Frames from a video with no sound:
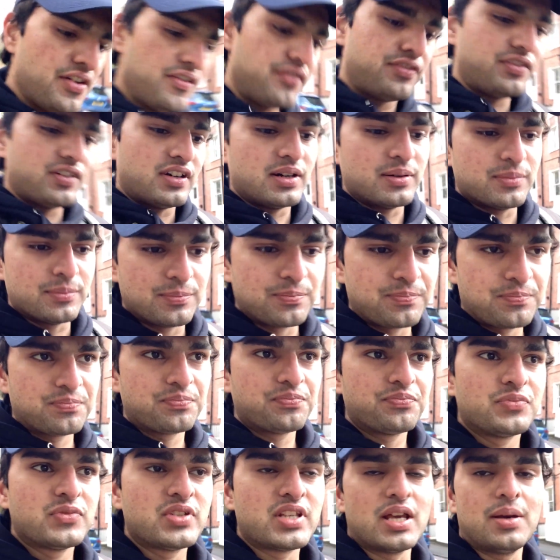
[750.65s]
from
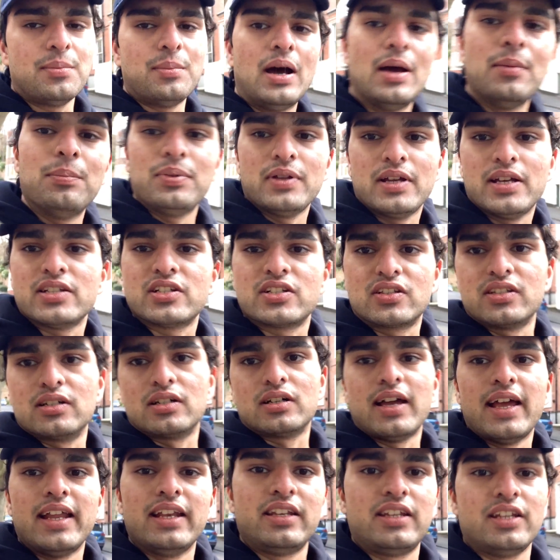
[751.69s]
say my place to the
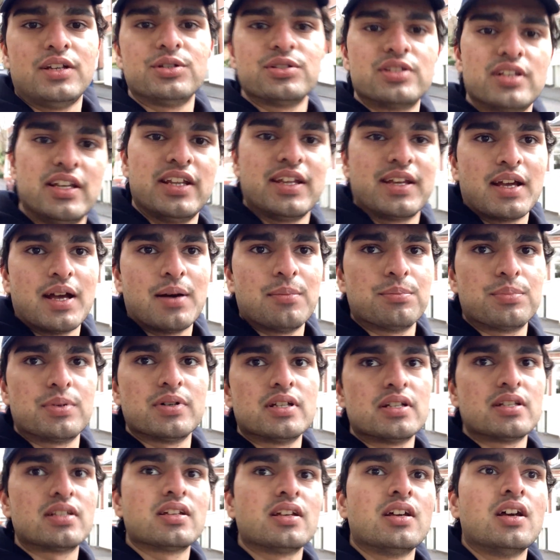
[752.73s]
NTU city
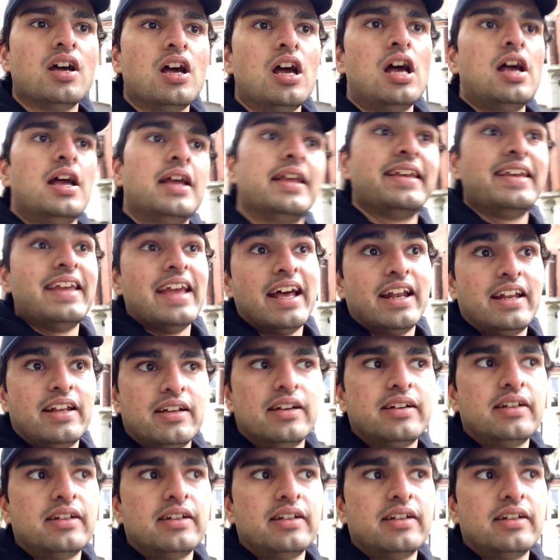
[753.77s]
campus. Yet